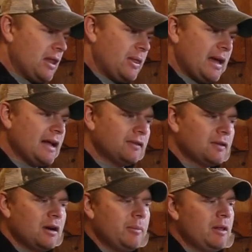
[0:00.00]
That's
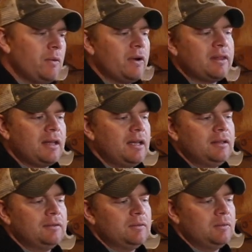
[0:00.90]
going to be the
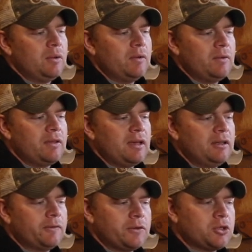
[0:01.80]
one of the
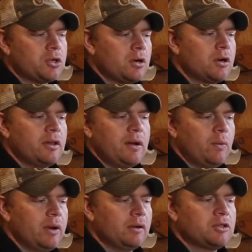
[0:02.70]
things for sure that
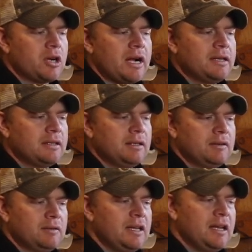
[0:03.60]
we're trying
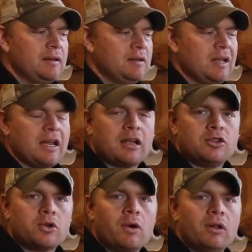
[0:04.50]
to get
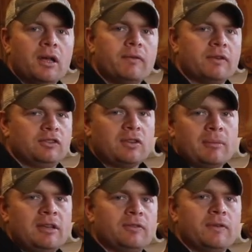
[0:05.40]
control of.
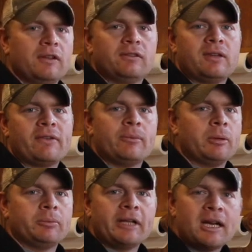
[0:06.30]
Some of these fields have never
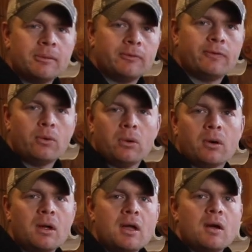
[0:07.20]
been planted
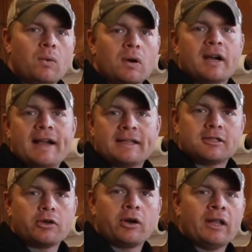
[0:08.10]
before. We're going to have to
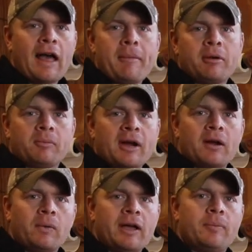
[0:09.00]
start aligning them
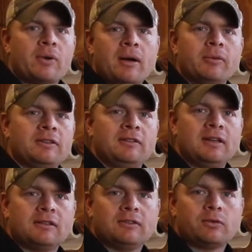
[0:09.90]
right away probably to
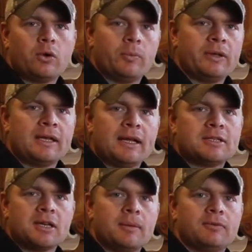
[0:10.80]
get the soil
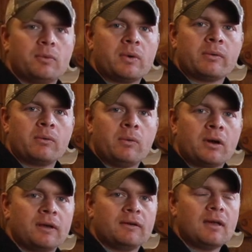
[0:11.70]
pH up to where we
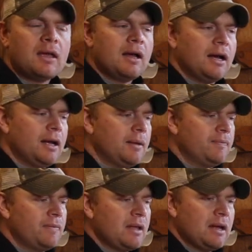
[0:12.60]
want it.
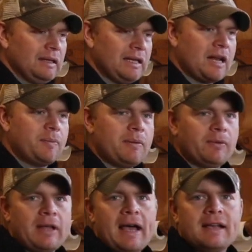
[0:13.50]
A lot of
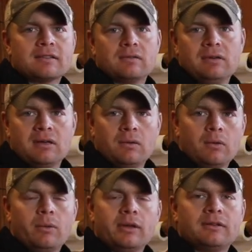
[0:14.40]
people ask,
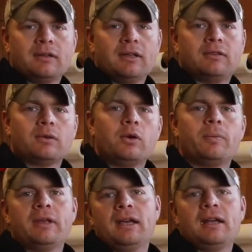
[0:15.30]
well, what's a good
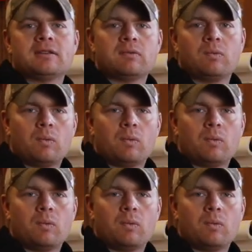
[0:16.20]
soil pH?